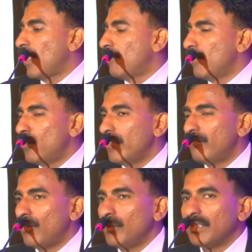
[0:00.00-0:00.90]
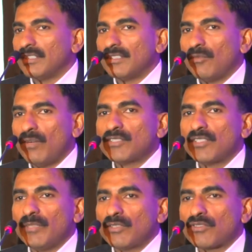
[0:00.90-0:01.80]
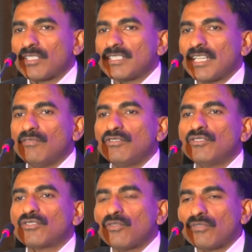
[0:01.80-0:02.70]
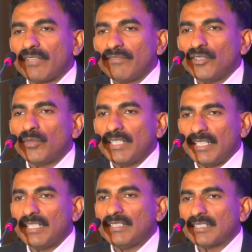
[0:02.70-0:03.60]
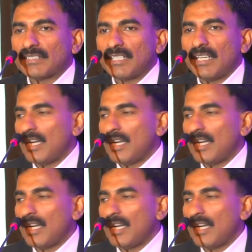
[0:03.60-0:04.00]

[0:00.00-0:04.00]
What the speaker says: But moving forward, what's going to be crucial is how do you grow revenue with analytics?